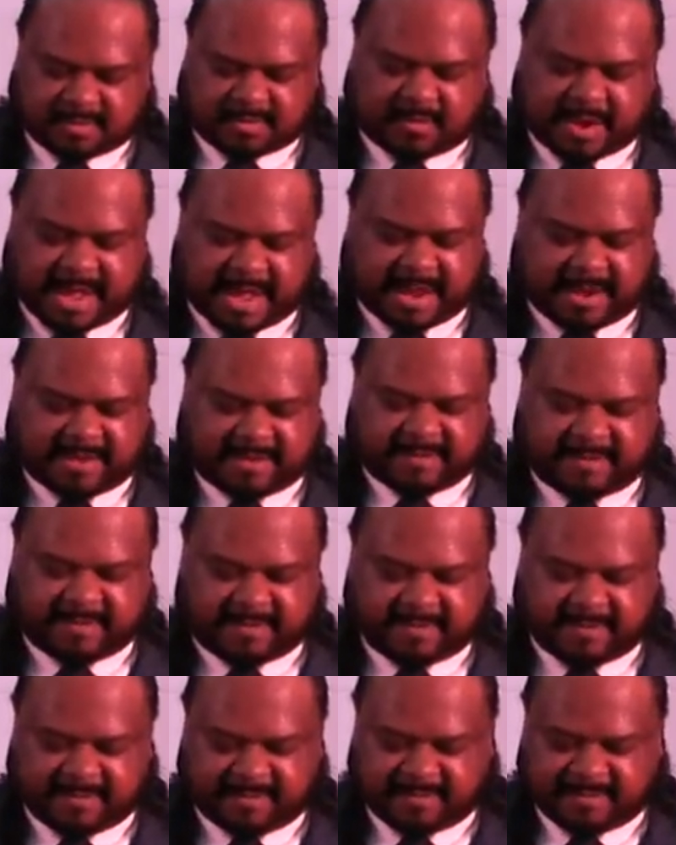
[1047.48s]
Right?
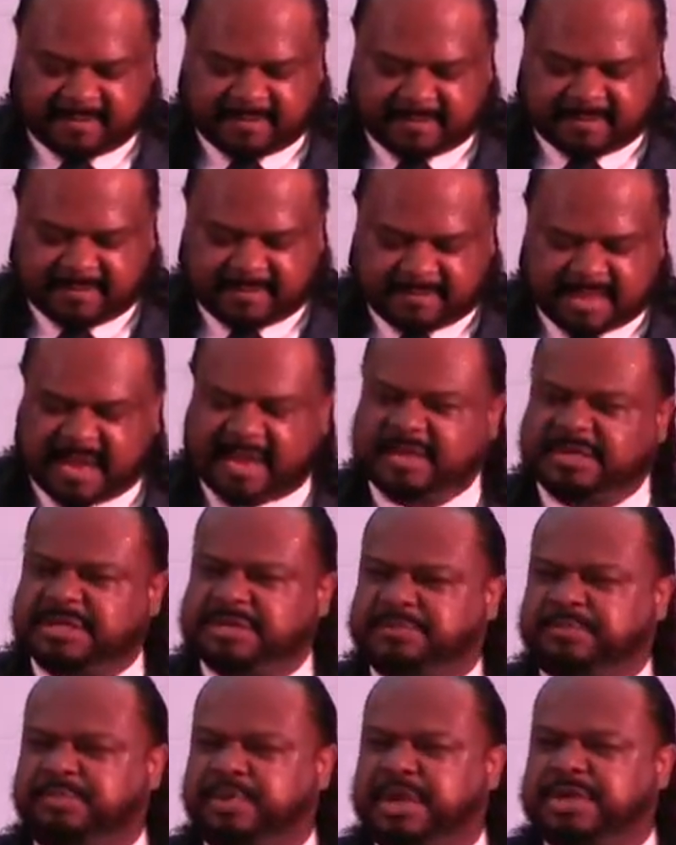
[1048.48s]
And it
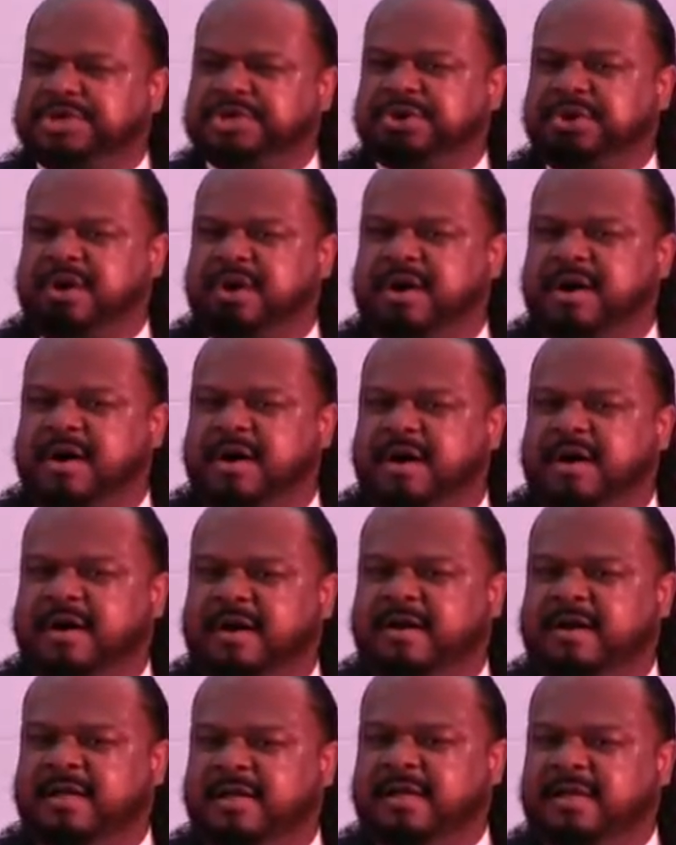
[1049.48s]
just breaks your
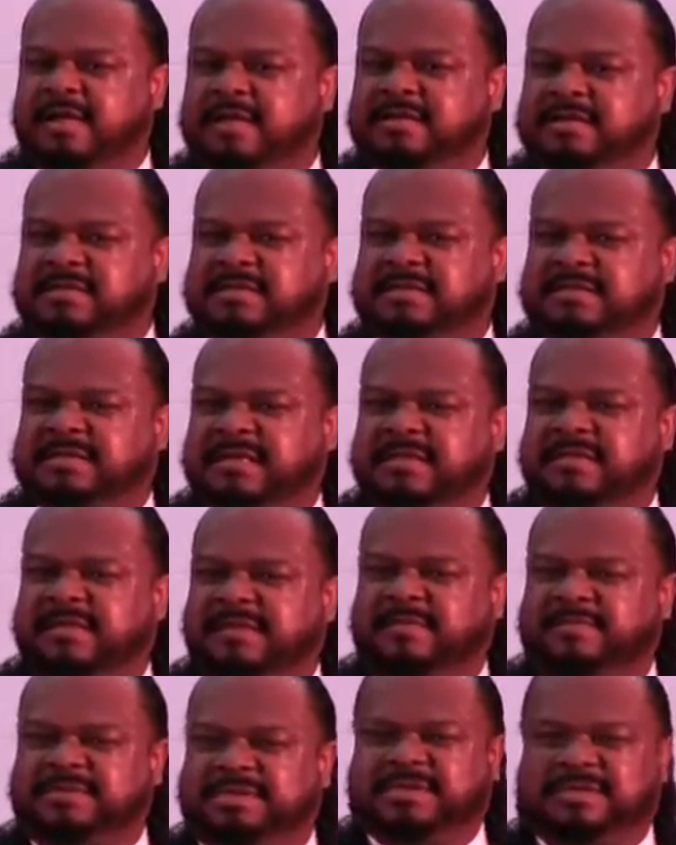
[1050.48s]
heart to see
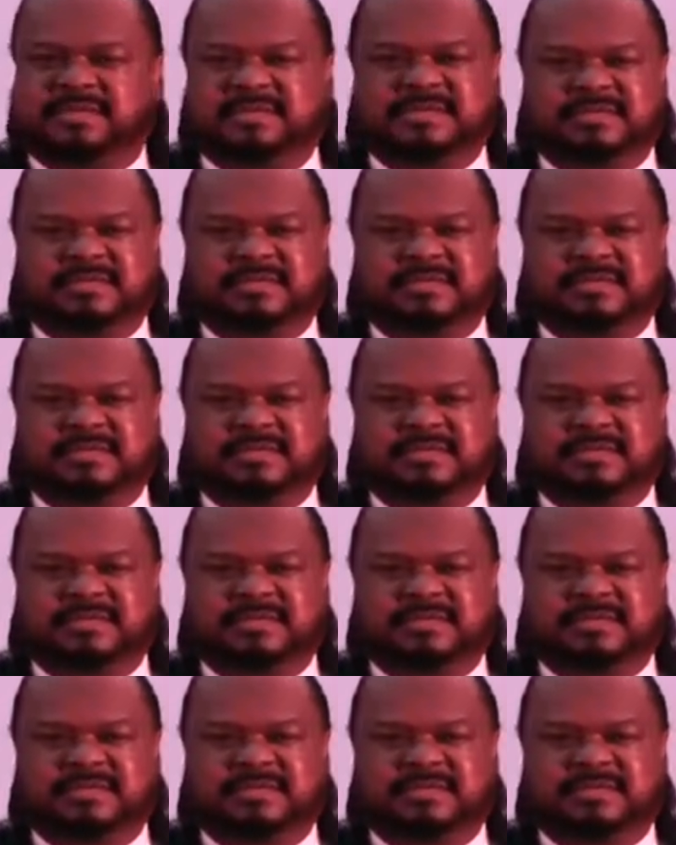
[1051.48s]
them